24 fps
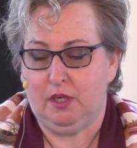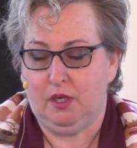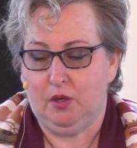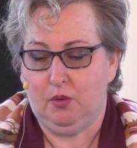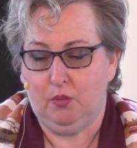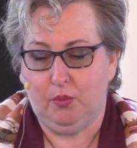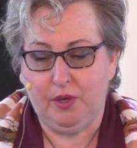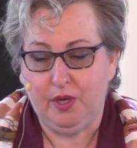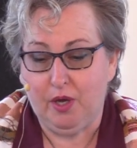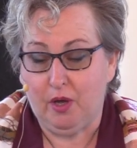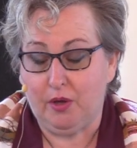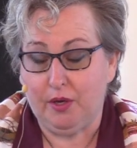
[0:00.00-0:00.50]

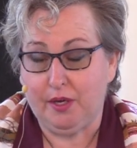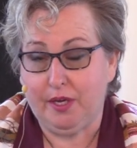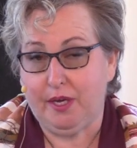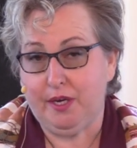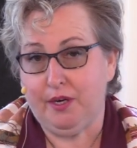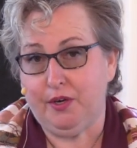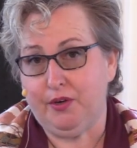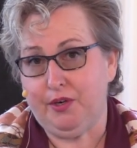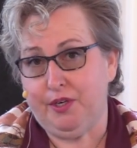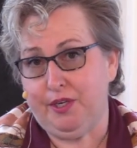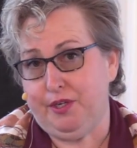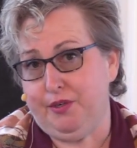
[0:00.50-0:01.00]
We all
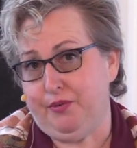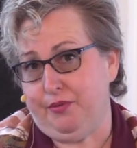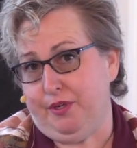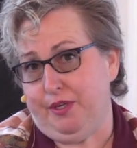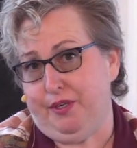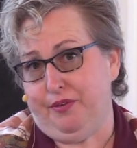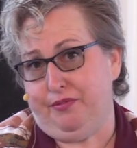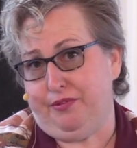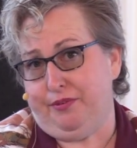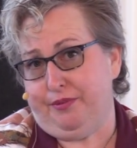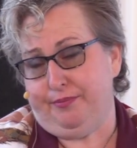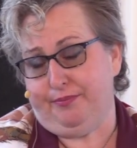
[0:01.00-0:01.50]
carry
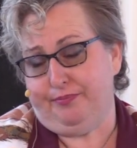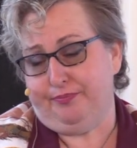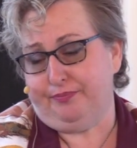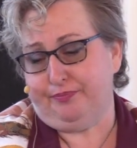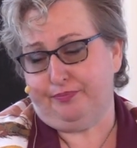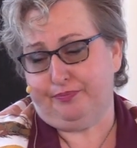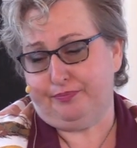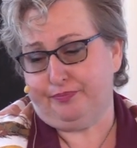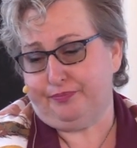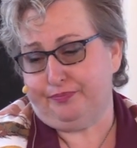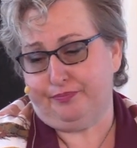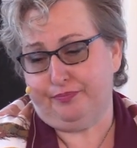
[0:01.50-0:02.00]
grief.
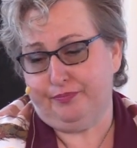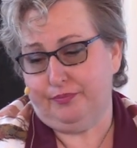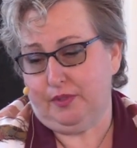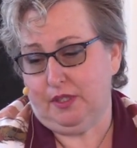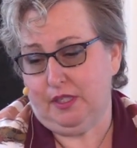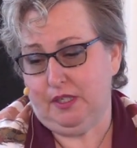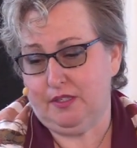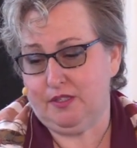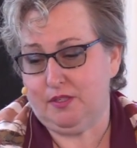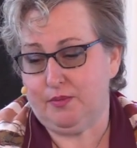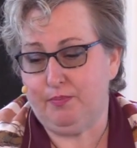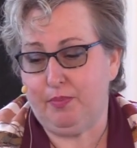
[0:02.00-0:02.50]

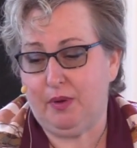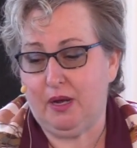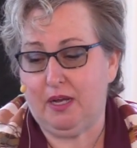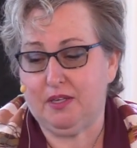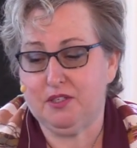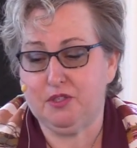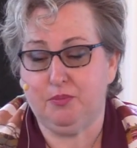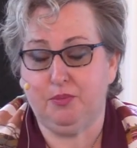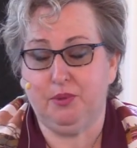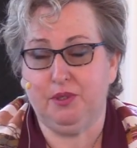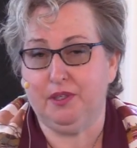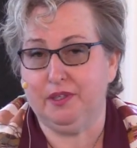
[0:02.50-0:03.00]
It's
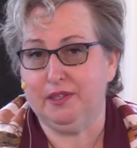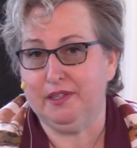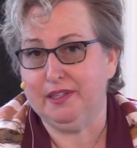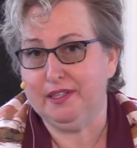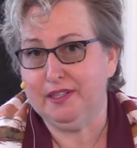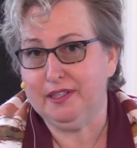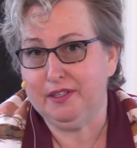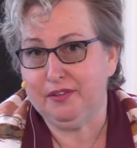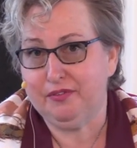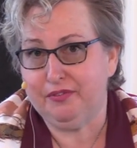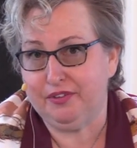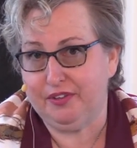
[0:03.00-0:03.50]
impossible to
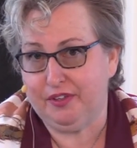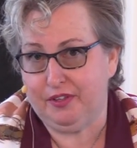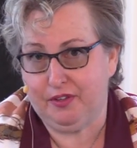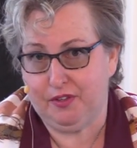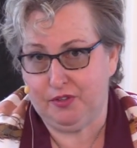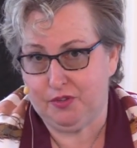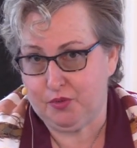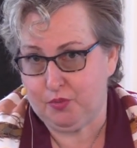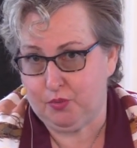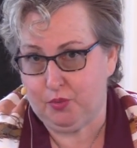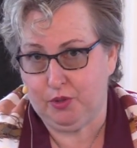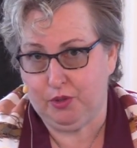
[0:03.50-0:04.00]
live in
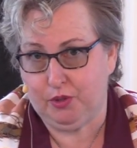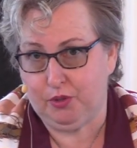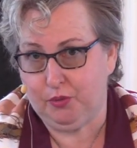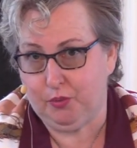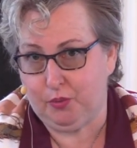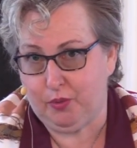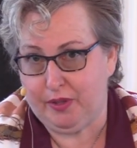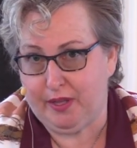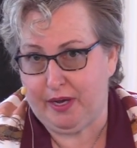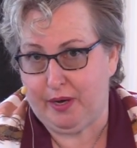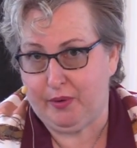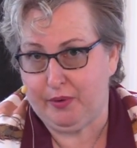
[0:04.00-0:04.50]
this
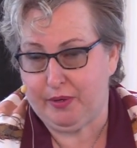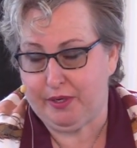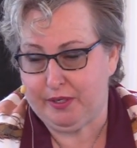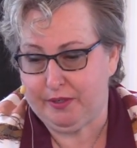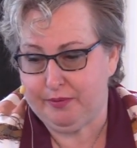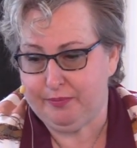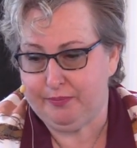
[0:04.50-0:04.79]
world without it.